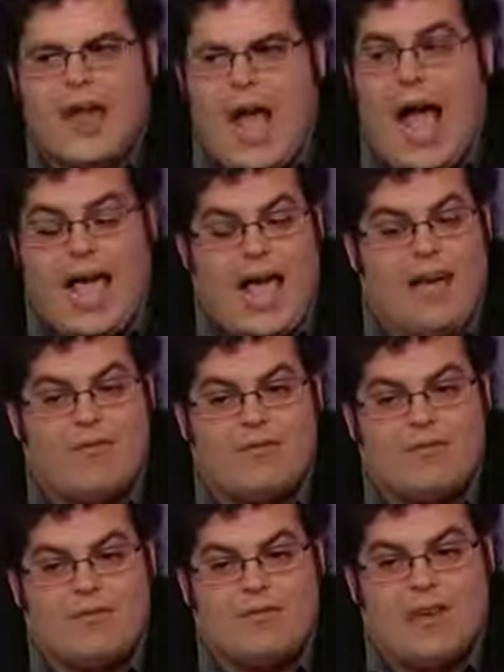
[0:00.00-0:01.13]
I
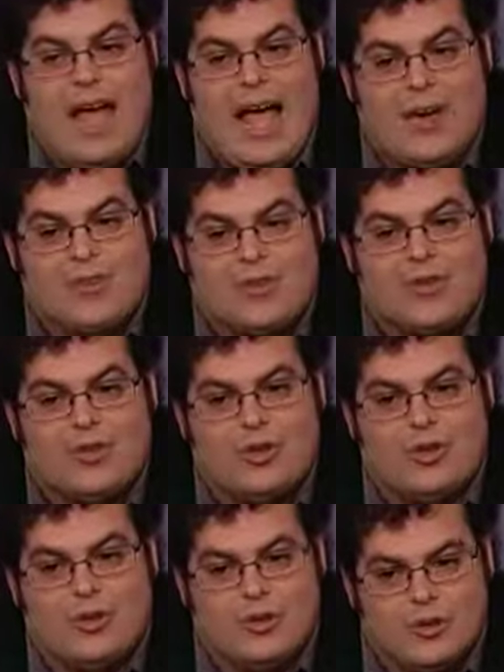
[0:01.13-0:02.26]
have
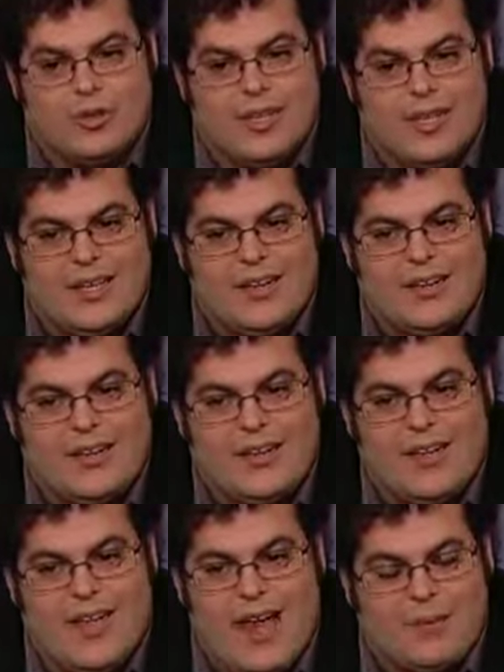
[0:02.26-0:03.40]
absolutely
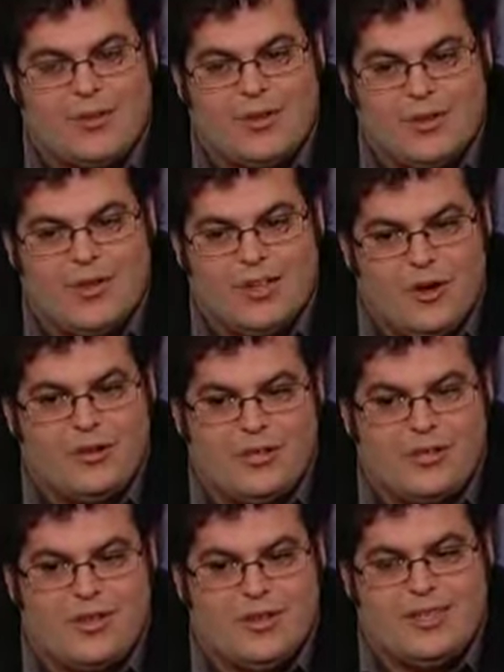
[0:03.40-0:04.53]
no
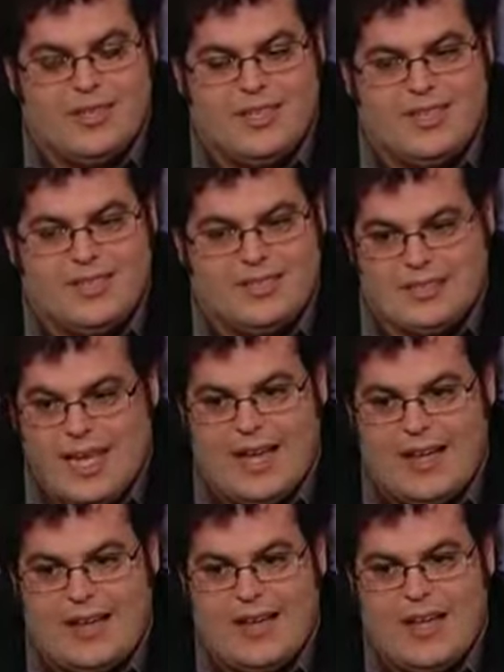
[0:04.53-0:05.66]
difficulty in
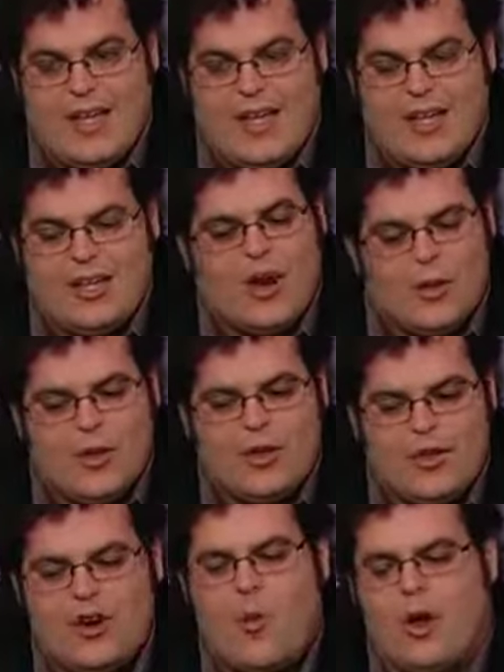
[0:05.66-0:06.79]
saying, you
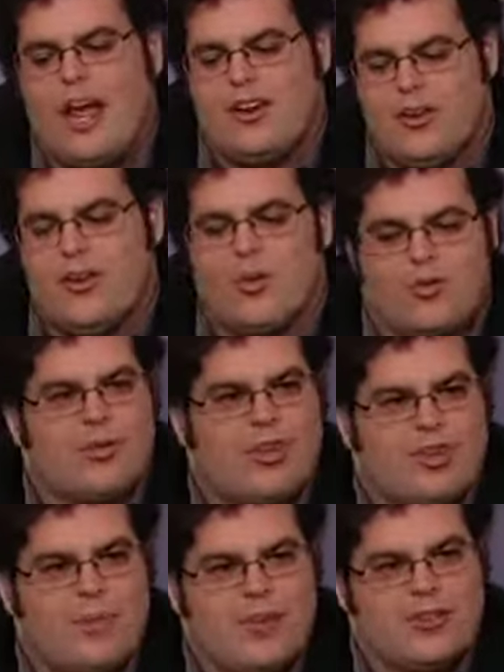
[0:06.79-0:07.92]
know when I knew it was really
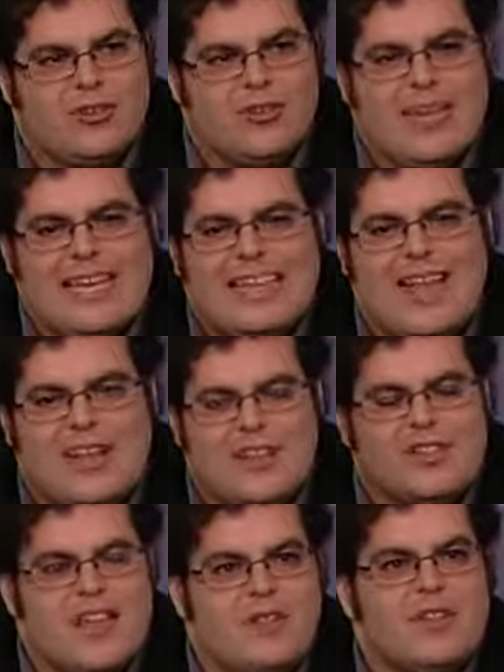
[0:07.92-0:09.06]
special is I could
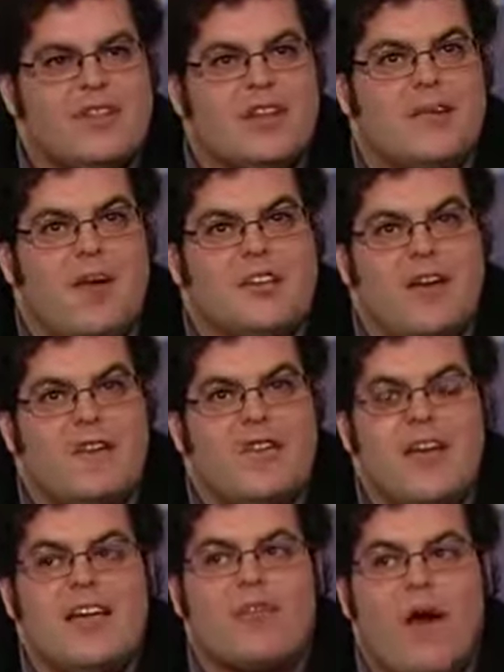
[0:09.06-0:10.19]
safely say to myself,
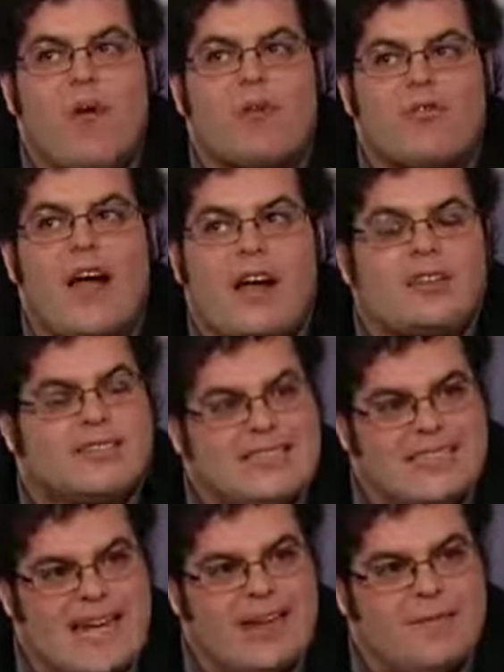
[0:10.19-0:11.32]
if I were fired
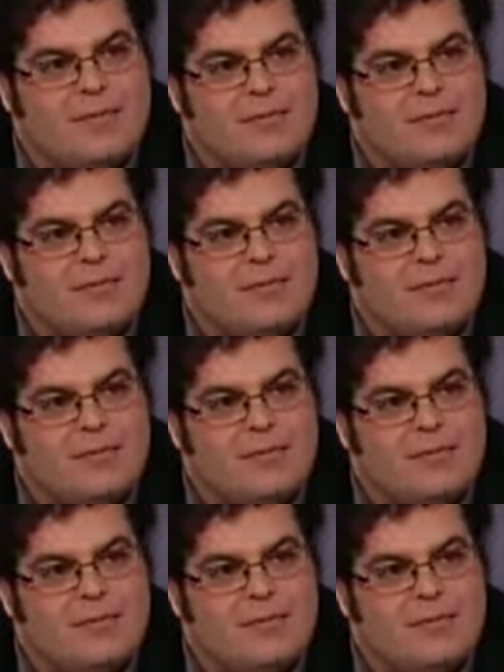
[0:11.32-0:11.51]
today,